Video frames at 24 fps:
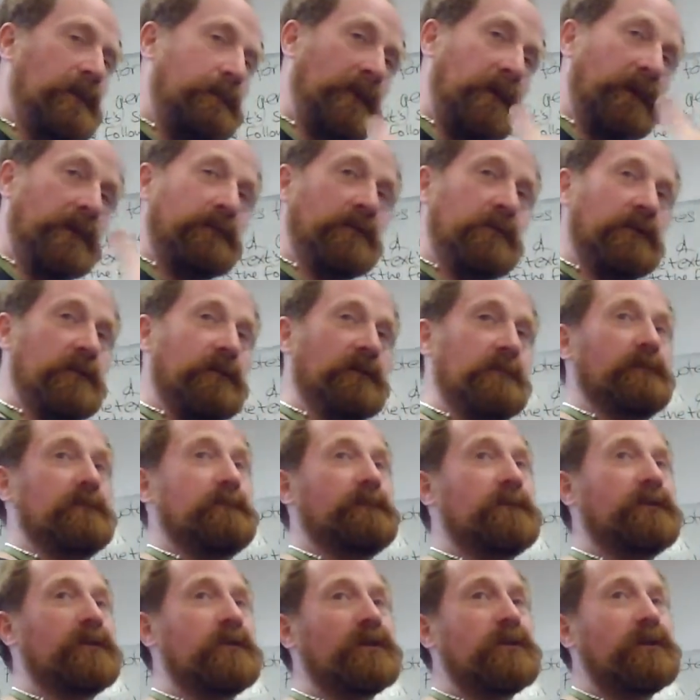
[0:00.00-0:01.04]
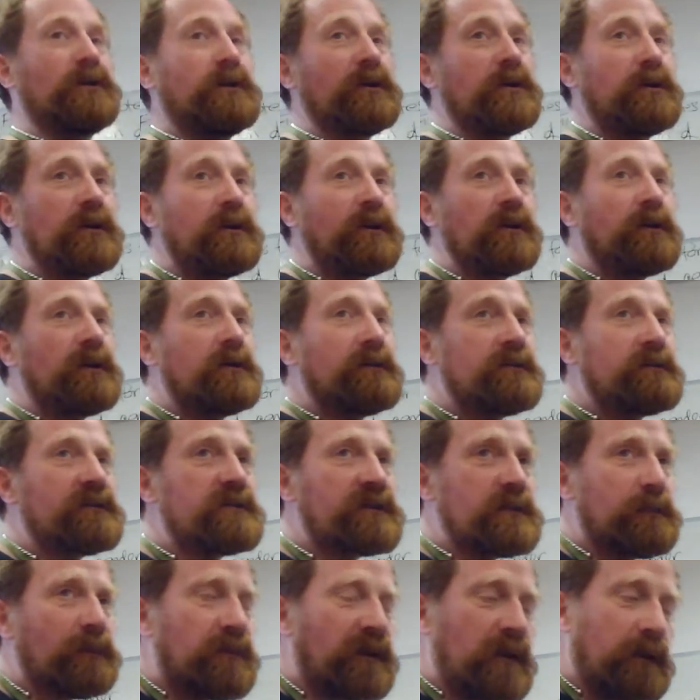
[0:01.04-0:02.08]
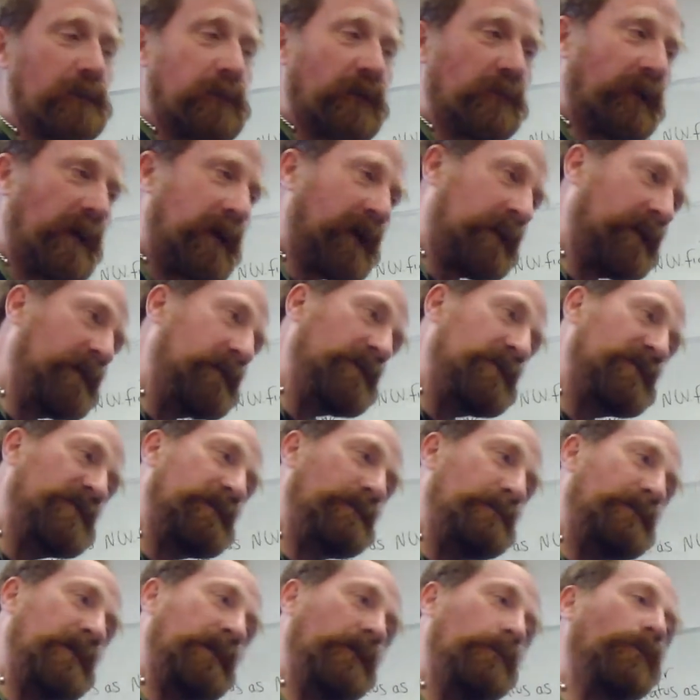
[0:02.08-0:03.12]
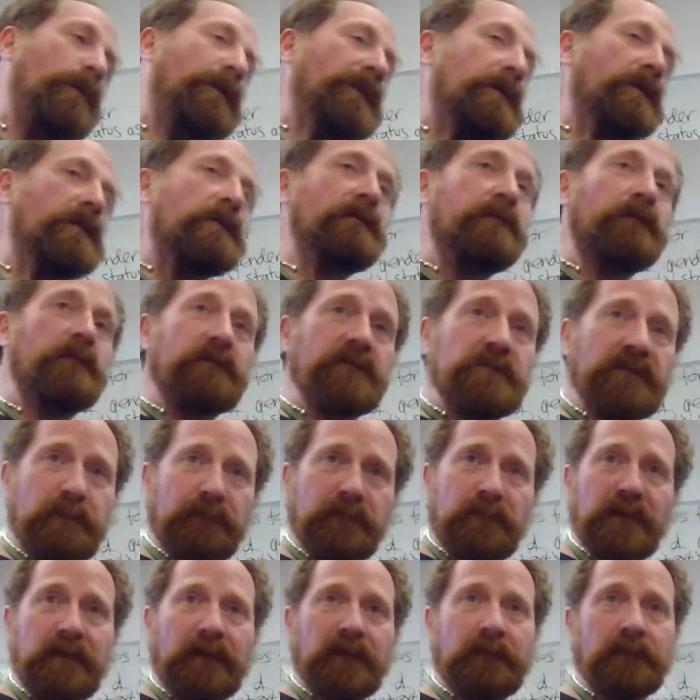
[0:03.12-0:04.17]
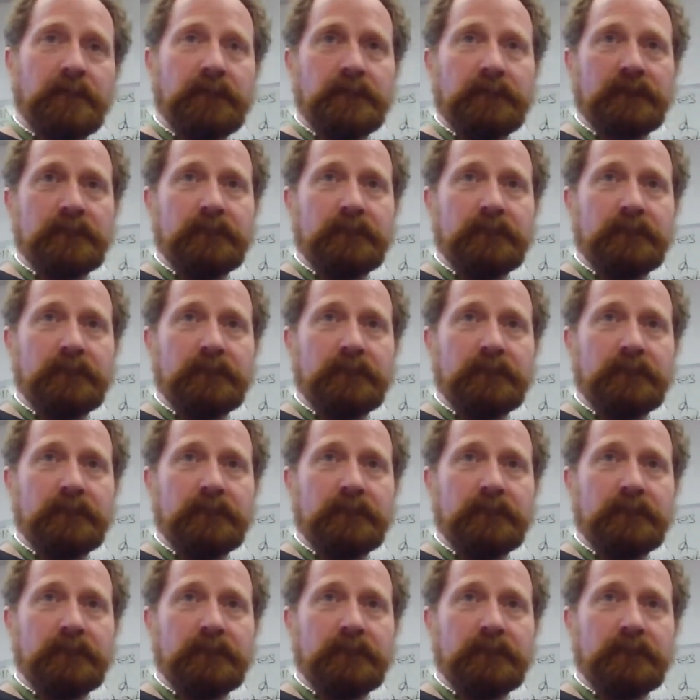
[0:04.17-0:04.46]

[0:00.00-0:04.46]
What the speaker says: about you, something miraculous, something wonderful, something